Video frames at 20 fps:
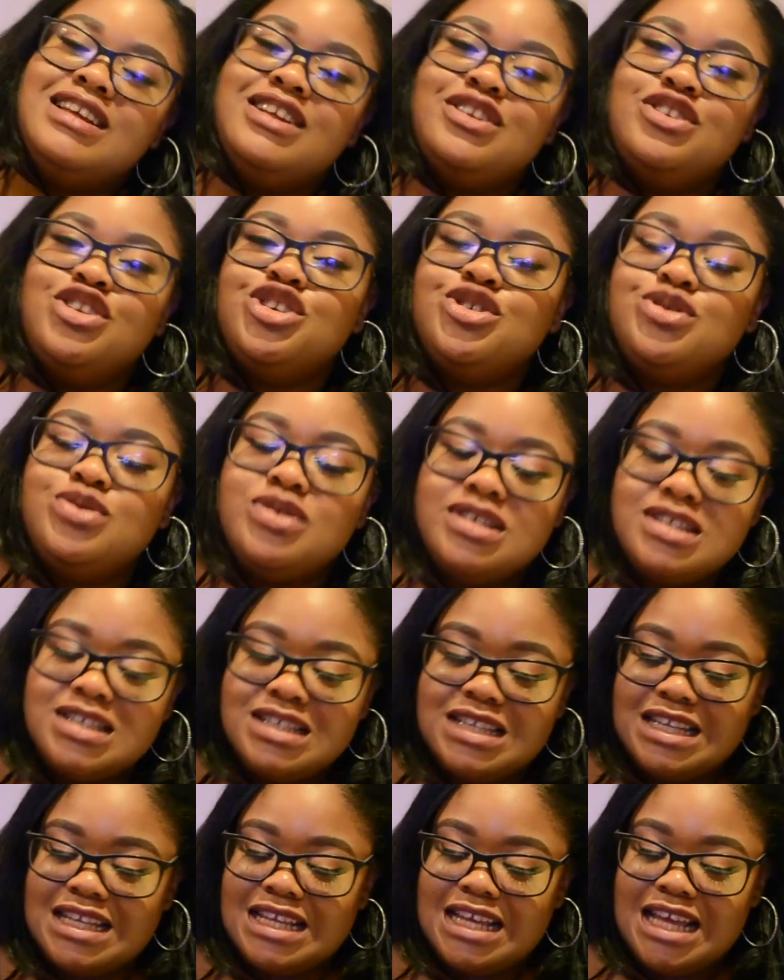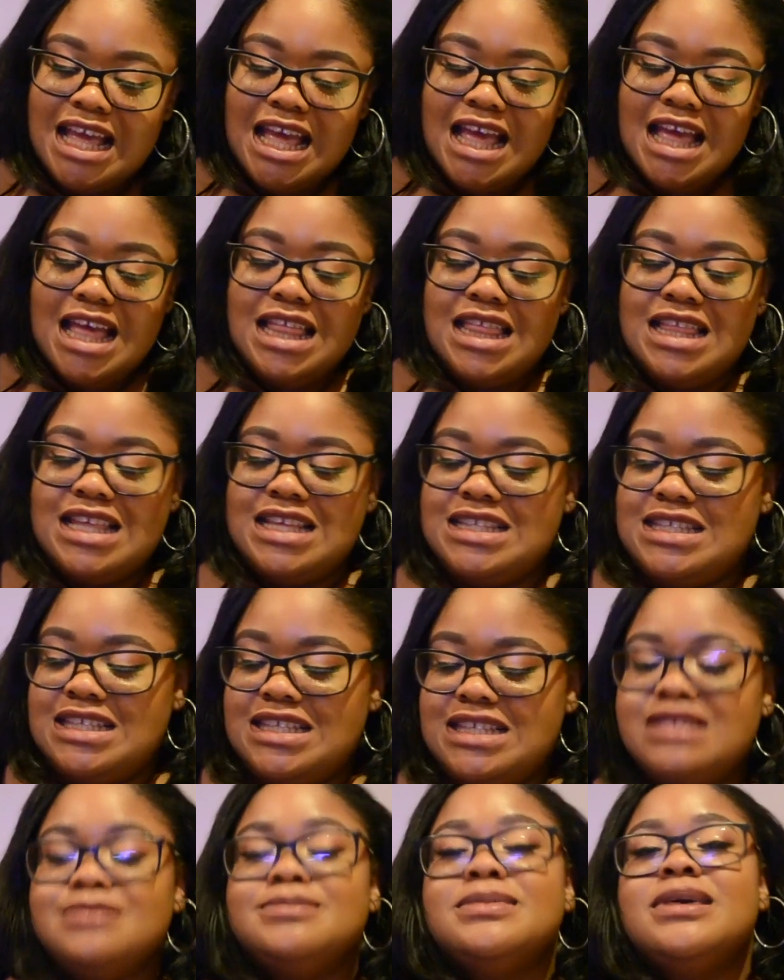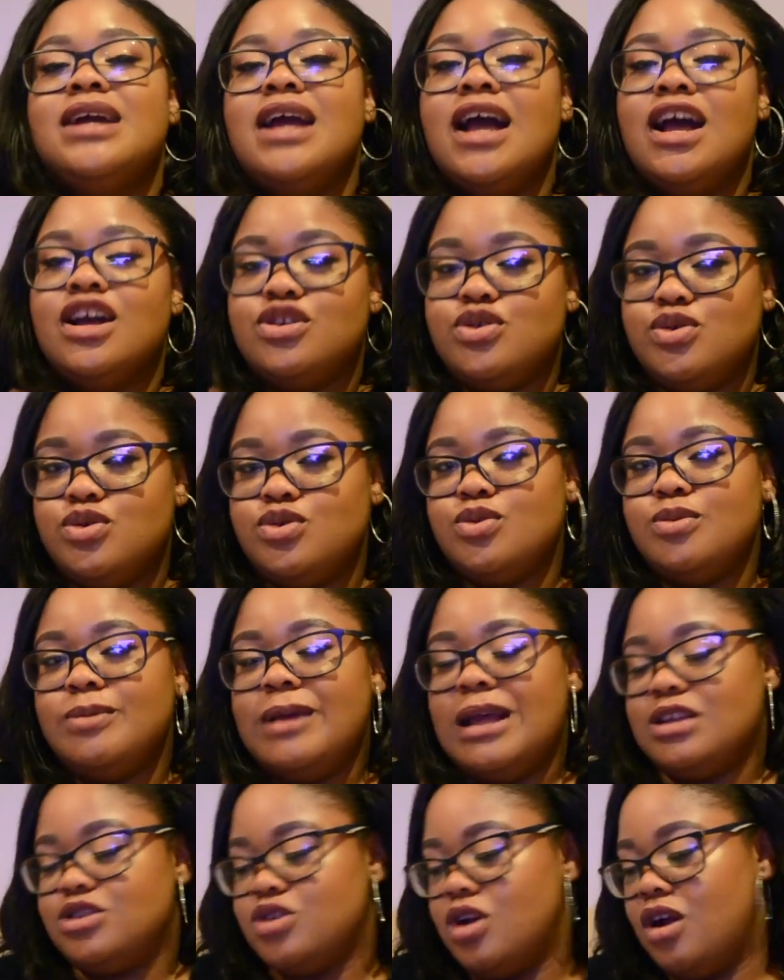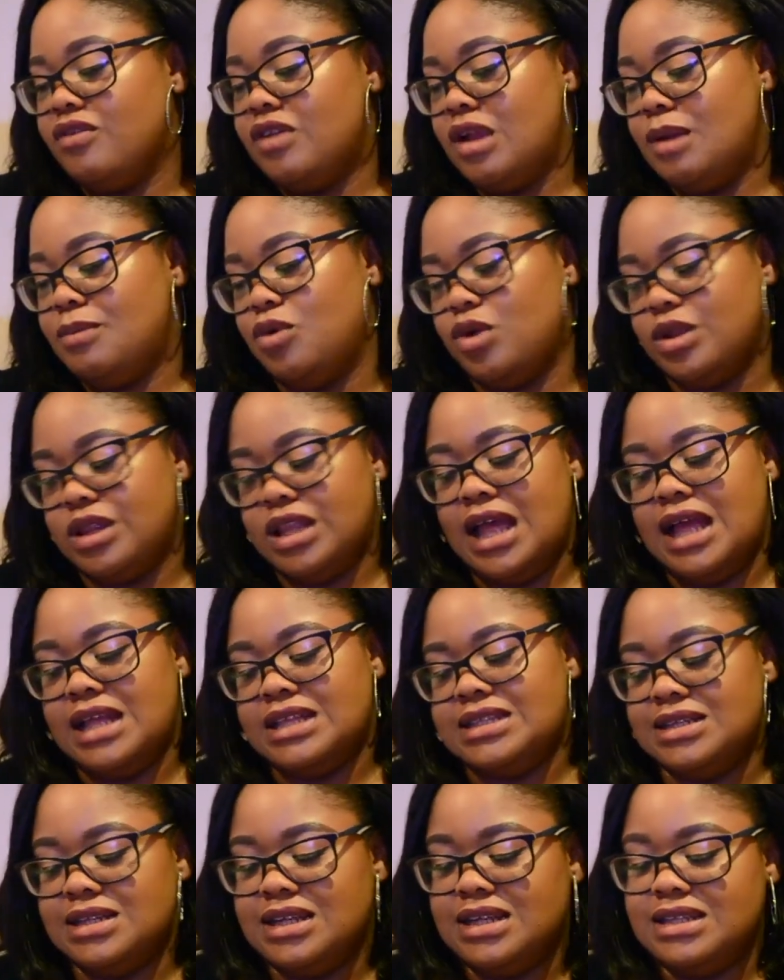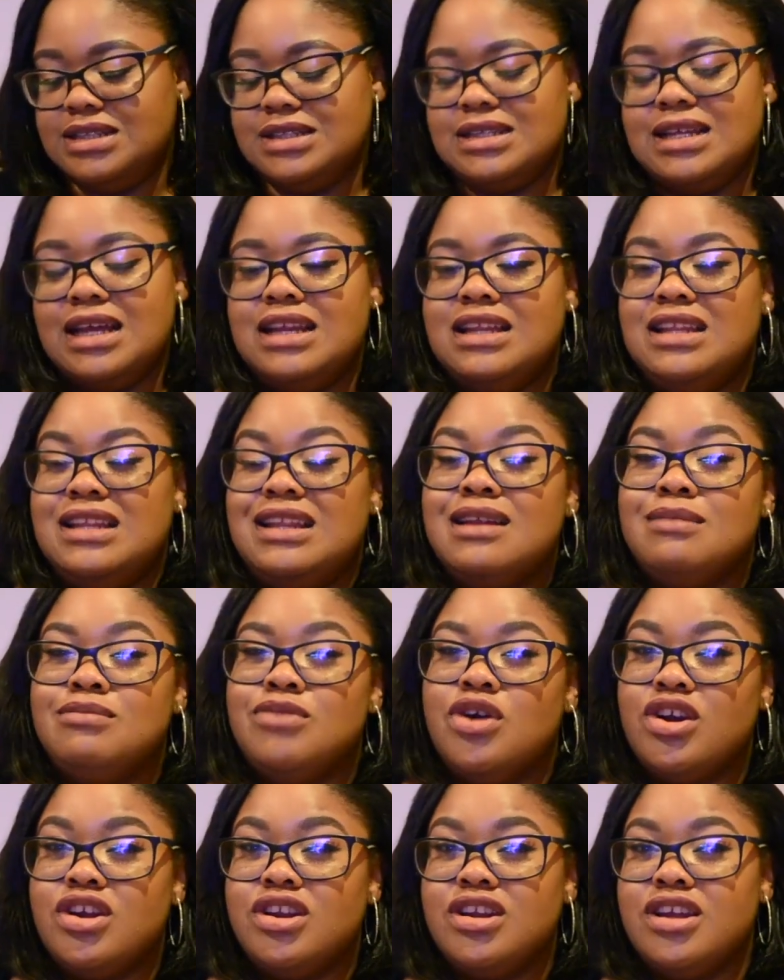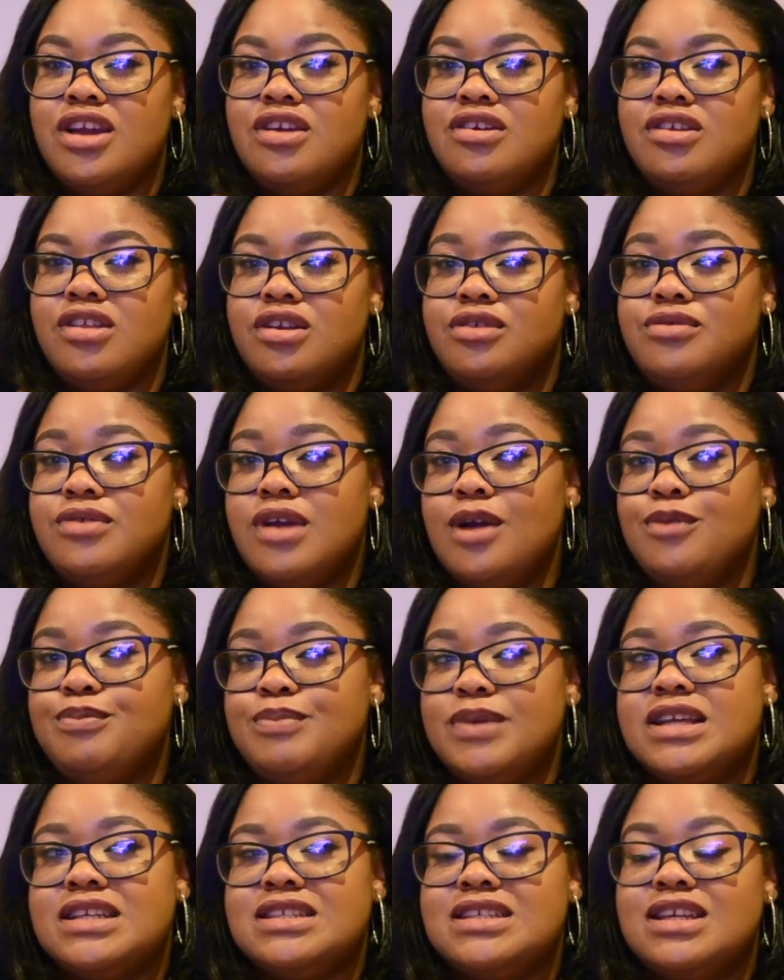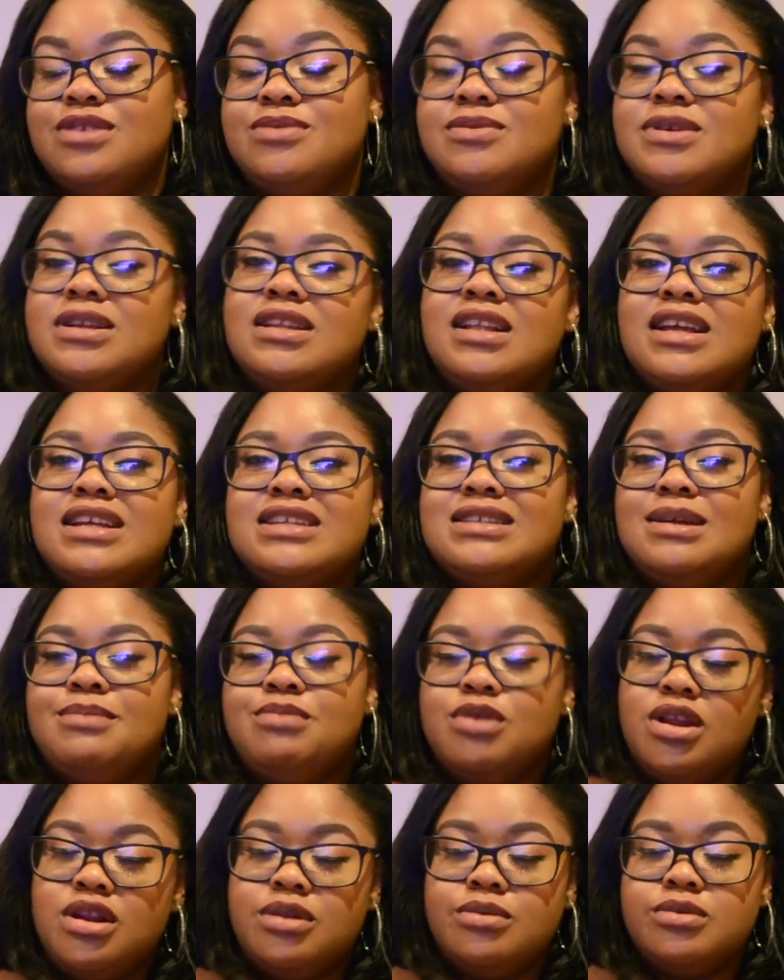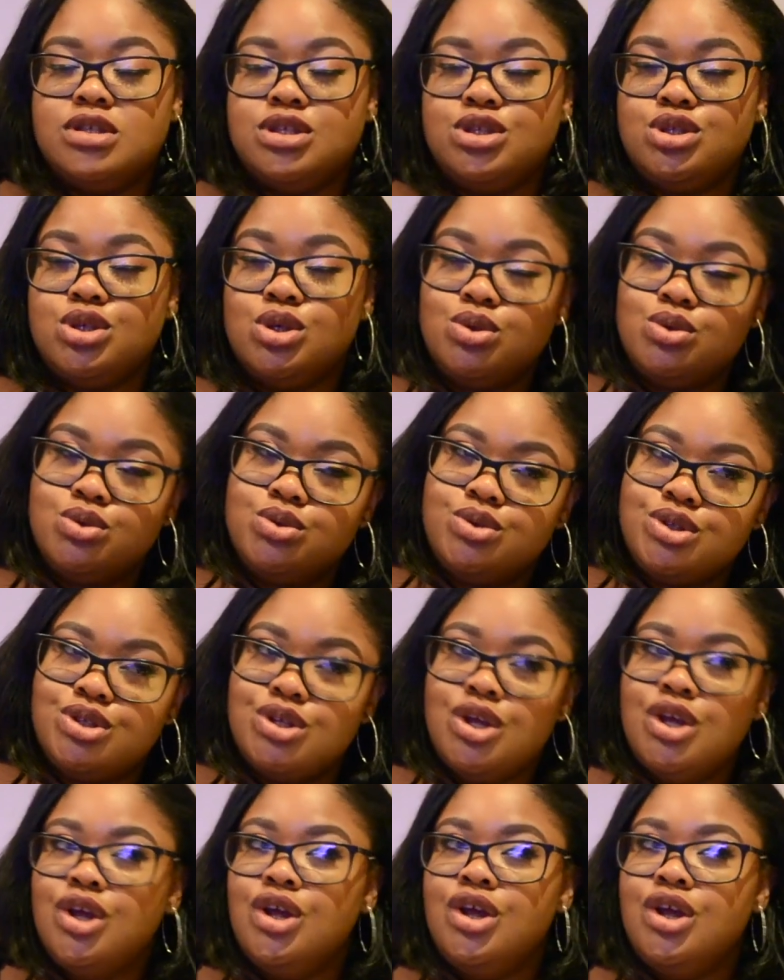in use. This is my actual school bag. So after I bought that, and I decided that I'm not going to carry that around because I don't want to like step on anyone's toes,